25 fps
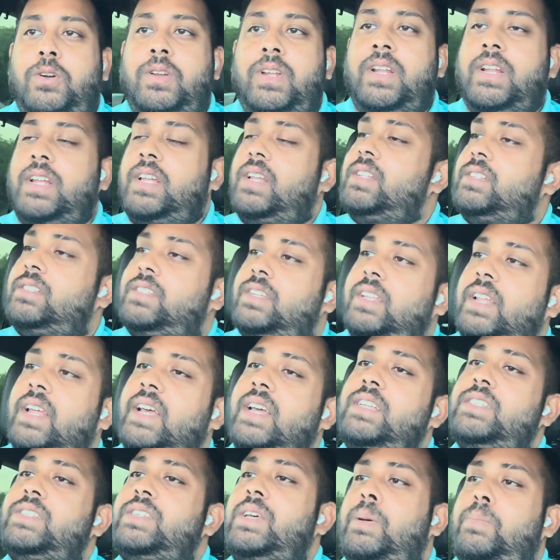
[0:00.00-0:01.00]
And in
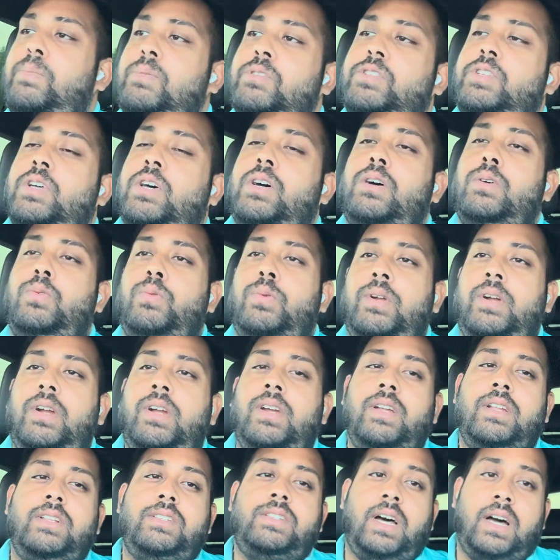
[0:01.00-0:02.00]
today's episode, we are
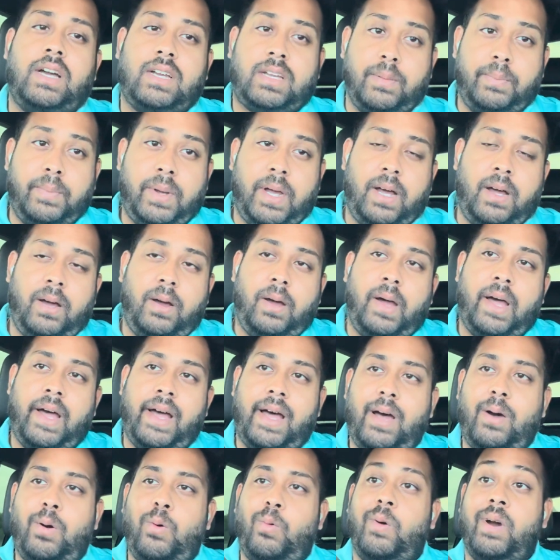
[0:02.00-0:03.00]
going to talk about
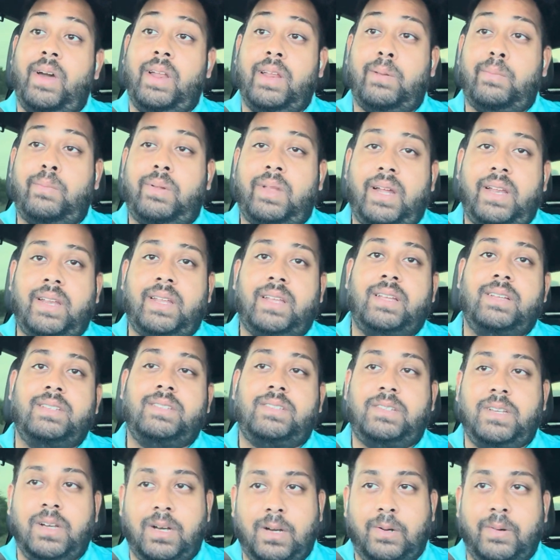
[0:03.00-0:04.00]
how wedding planning is
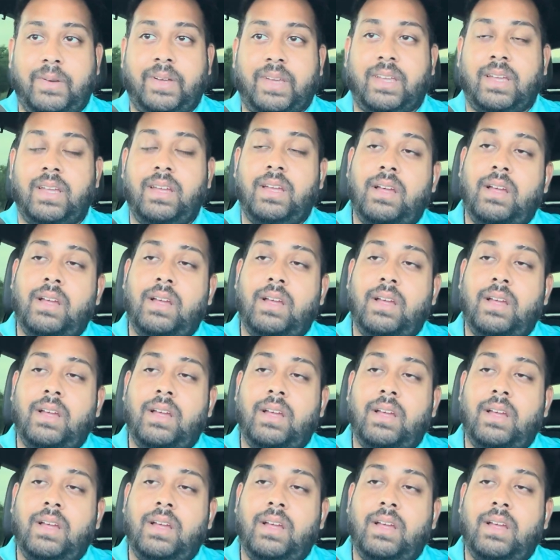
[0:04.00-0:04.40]
going.